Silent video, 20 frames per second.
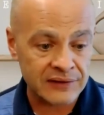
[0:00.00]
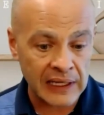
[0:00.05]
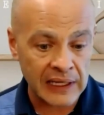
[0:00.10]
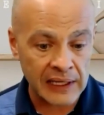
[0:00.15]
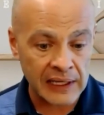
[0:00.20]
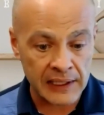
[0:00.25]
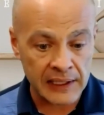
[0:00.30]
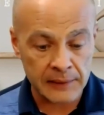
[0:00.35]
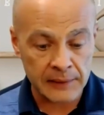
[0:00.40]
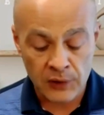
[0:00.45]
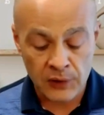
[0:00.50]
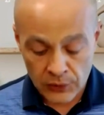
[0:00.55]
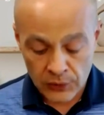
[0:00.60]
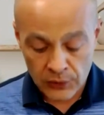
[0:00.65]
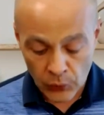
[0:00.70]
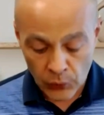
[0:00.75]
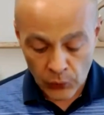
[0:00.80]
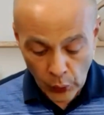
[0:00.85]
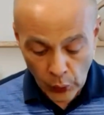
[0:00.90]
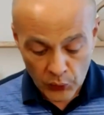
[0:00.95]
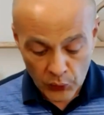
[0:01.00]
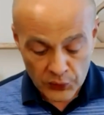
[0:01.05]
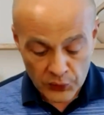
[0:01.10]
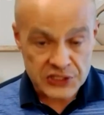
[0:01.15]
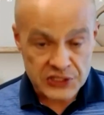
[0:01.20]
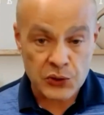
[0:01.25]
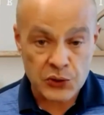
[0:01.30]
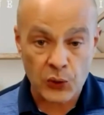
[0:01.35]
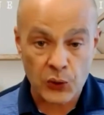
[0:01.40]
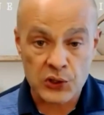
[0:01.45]
time, or
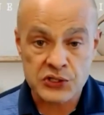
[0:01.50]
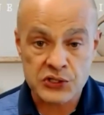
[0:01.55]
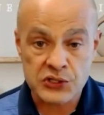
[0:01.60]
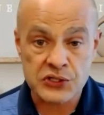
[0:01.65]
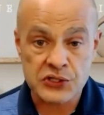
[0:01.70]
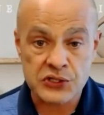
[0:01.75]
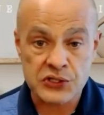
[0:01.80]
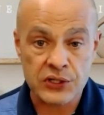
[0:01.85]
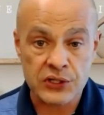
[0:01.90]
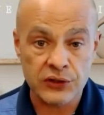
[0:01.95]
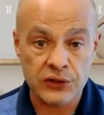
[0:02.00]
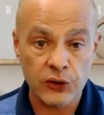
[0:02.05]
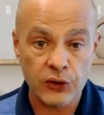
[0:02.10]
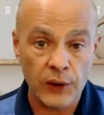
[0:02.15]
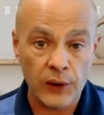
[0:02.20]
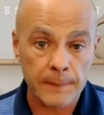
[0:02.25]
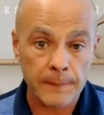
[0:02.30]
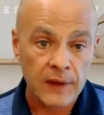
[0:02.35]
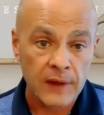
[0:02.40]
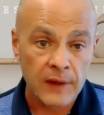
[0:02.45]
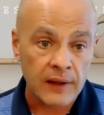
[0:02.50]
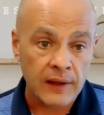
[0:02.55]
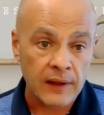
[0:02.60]
resources to do it.